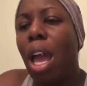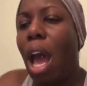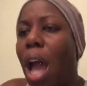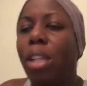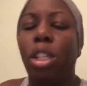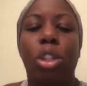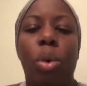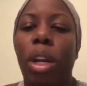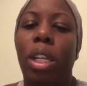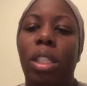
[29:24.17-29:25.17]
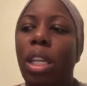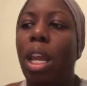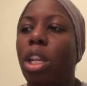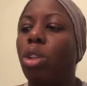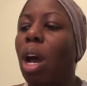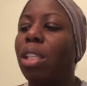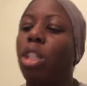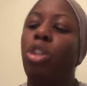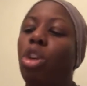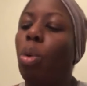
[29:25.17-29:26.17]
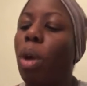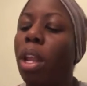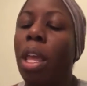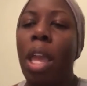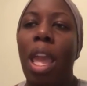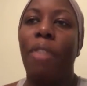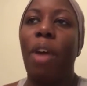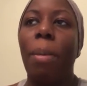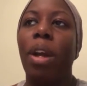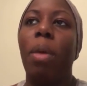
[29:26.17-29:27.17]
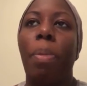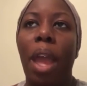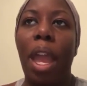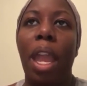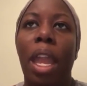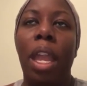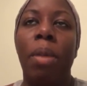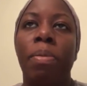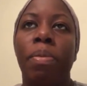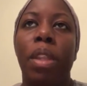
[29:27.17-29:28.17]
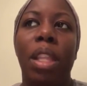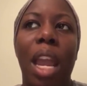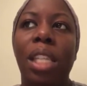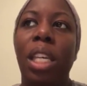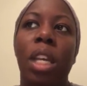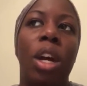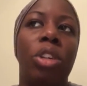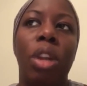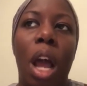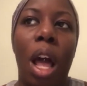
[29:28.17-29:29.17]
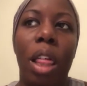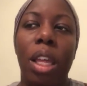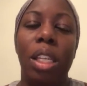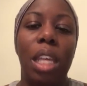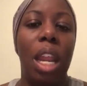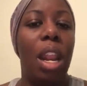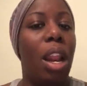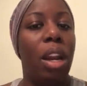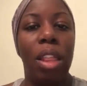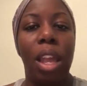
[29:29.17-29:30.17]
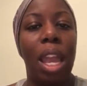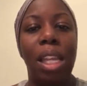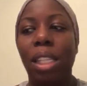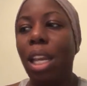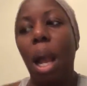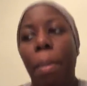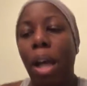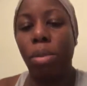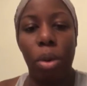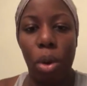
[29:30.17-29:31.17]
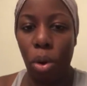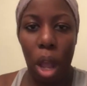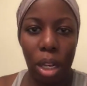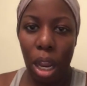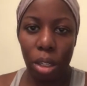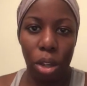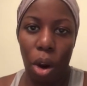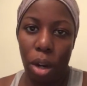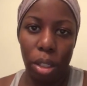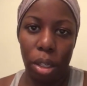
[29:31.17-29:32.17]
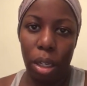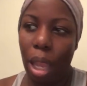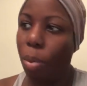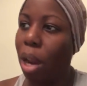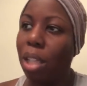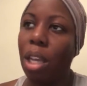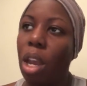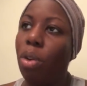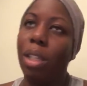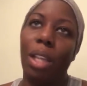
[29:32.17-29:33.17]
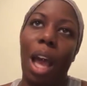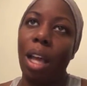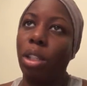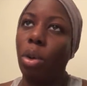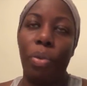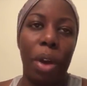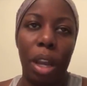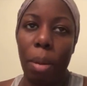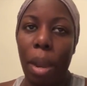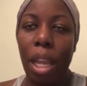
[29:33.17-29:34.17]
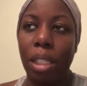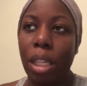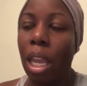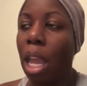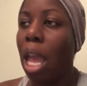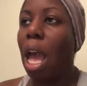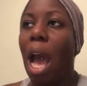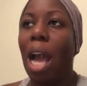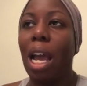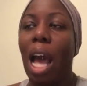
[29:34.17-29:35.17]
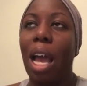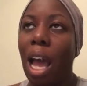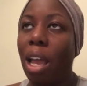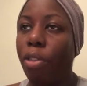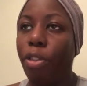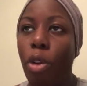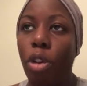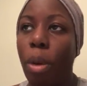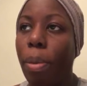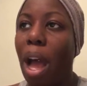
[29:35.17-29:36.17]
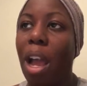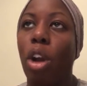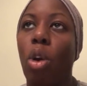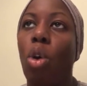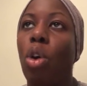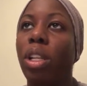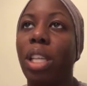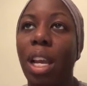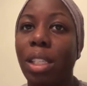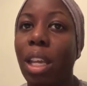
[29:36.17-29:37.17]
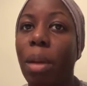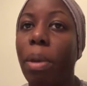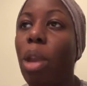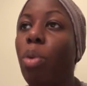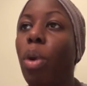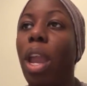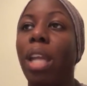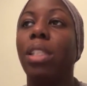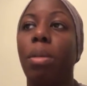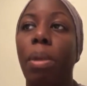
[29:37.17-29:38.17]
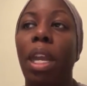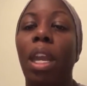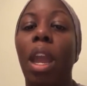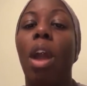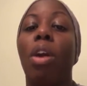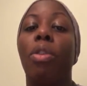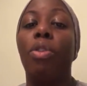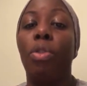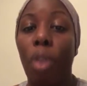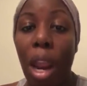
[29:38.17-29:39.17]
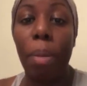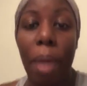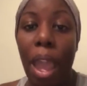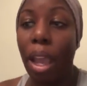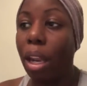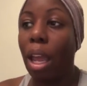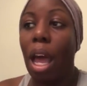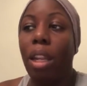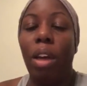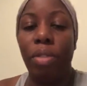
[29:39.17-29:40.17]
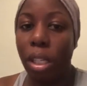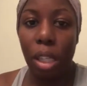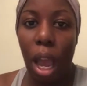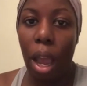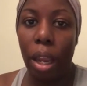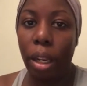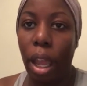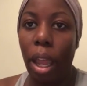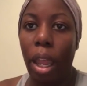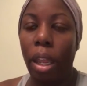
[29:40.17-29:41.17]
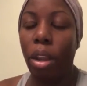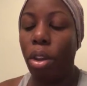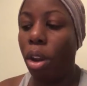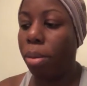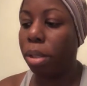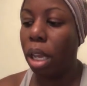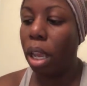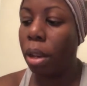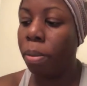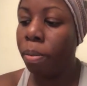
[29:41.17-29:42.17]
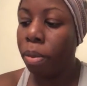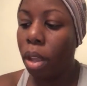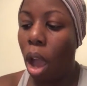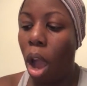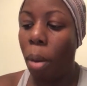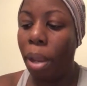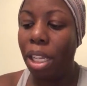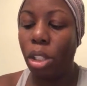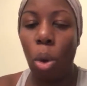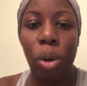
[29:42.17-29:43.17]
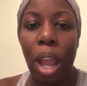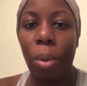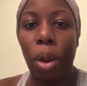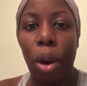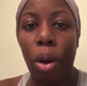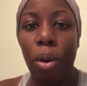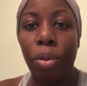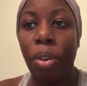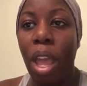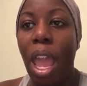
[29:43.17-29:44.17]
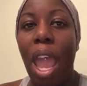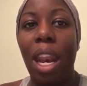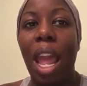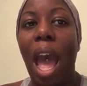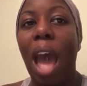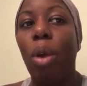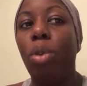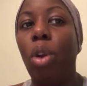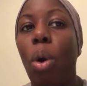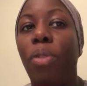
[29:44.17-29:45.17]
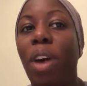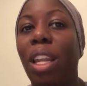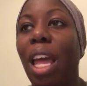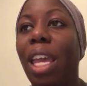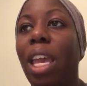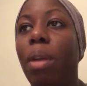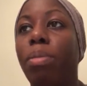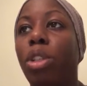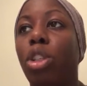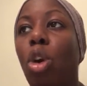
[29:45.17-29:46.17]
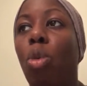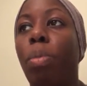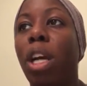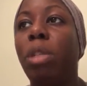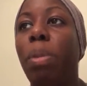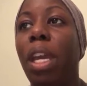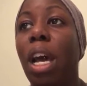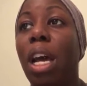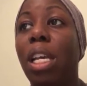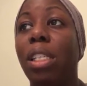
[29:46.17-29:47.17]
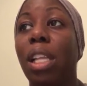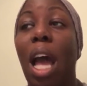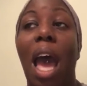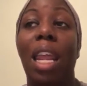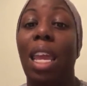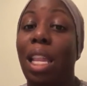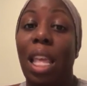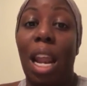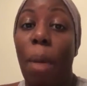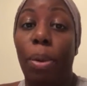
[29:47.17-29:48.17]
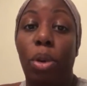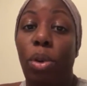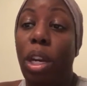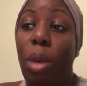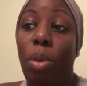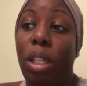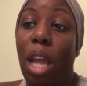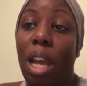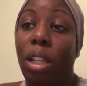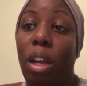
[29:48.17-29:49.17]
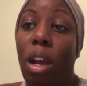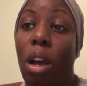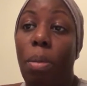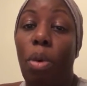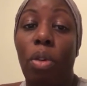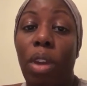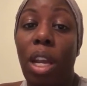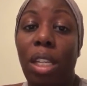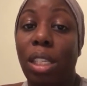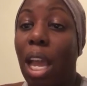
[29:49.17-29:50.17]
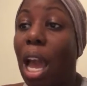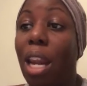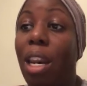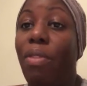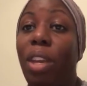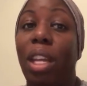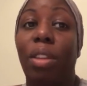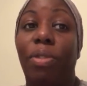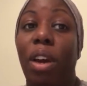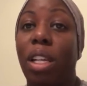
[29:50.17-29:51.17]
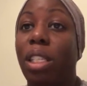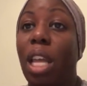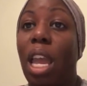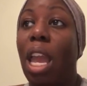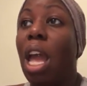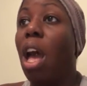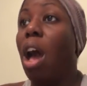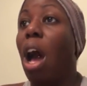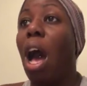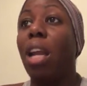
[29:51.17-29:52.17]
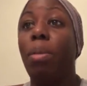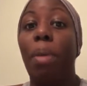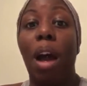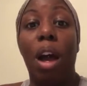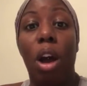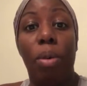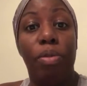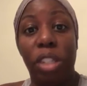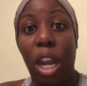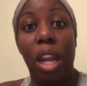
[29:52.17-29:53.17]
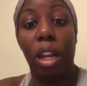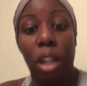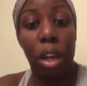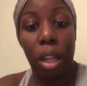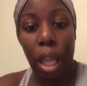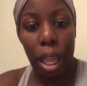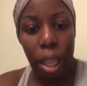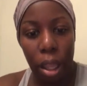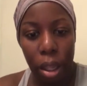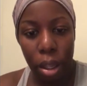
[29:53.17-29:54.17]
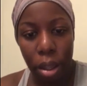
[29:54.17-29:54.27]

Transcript: I just don't understand it. So I said, you know what? If I'm gonna pay $1,900, and then another 18. I might as well go to Dr. Garza. Like when I tell you this guy is so fucking amazing, I got his phone number. I can call and text him. He will answer me right back. Like I love this guy. Like you know what I'm saying. He's so down to earth, and I don't know if I like him so much because I didn't get that opportunity with Dr. Maurice. Like I didn't even get to fucking say how did my vagina look. Like